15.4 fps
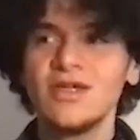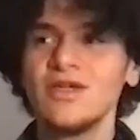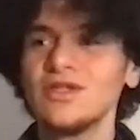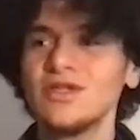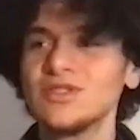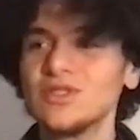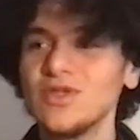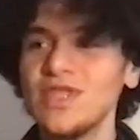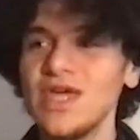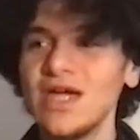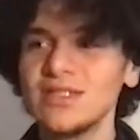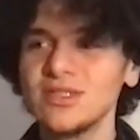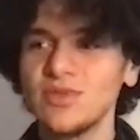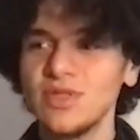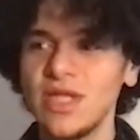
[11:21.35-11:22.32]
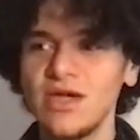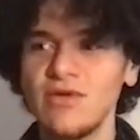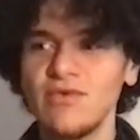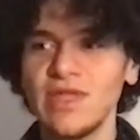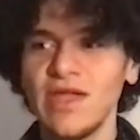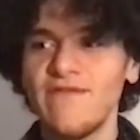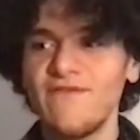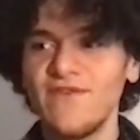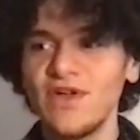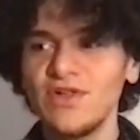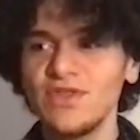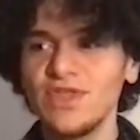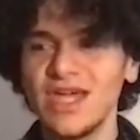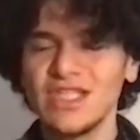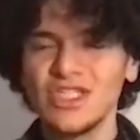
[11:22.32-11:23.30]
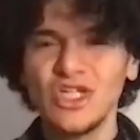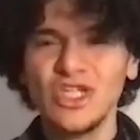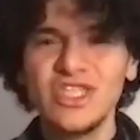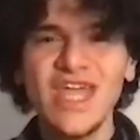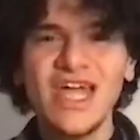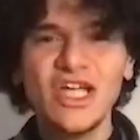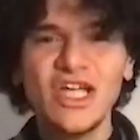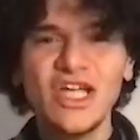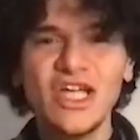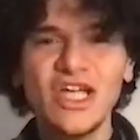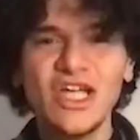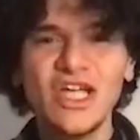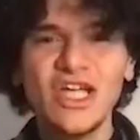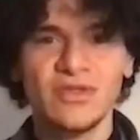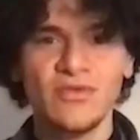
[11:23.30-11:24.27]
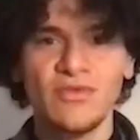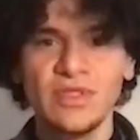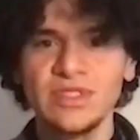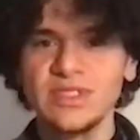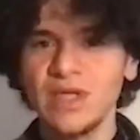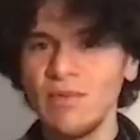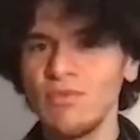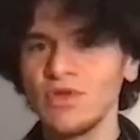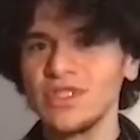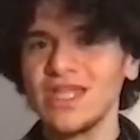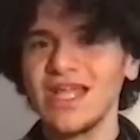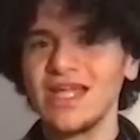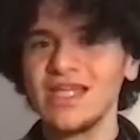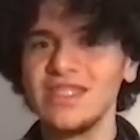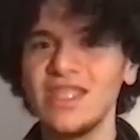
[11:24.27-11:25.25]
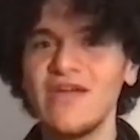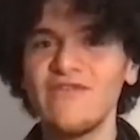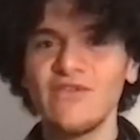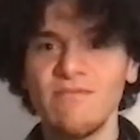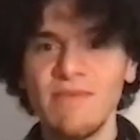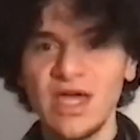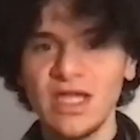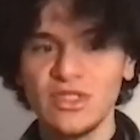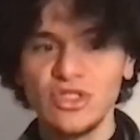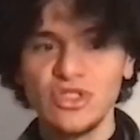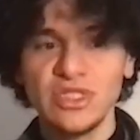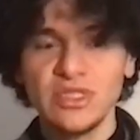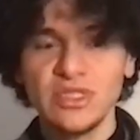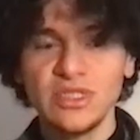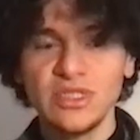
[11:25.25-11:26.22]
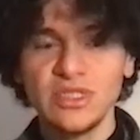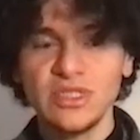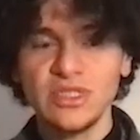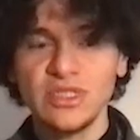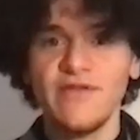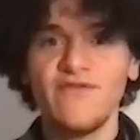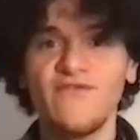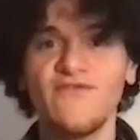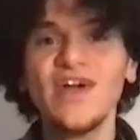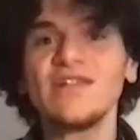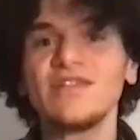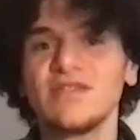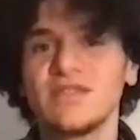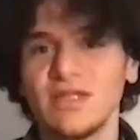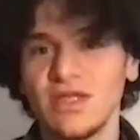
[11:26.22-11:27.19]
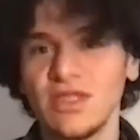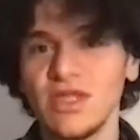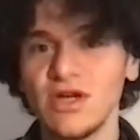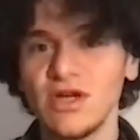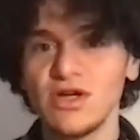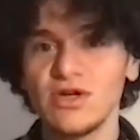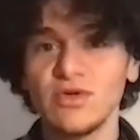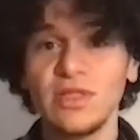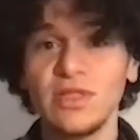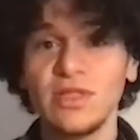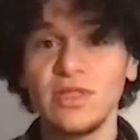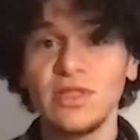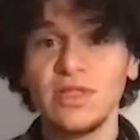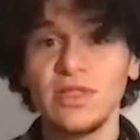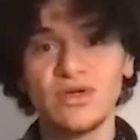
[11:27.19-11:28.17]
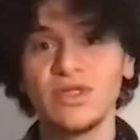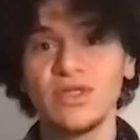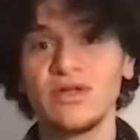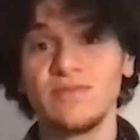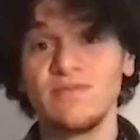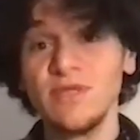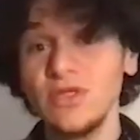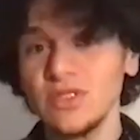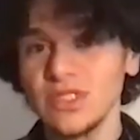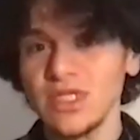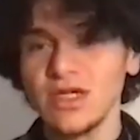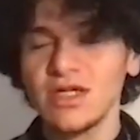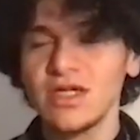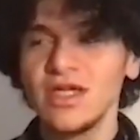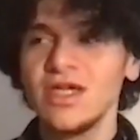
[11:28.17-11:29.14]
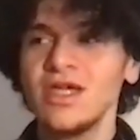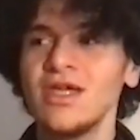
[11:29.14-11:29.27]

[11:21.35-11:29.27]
So that's when I felt that connection with someone that I'd never met just because I felt their lyrics or their music.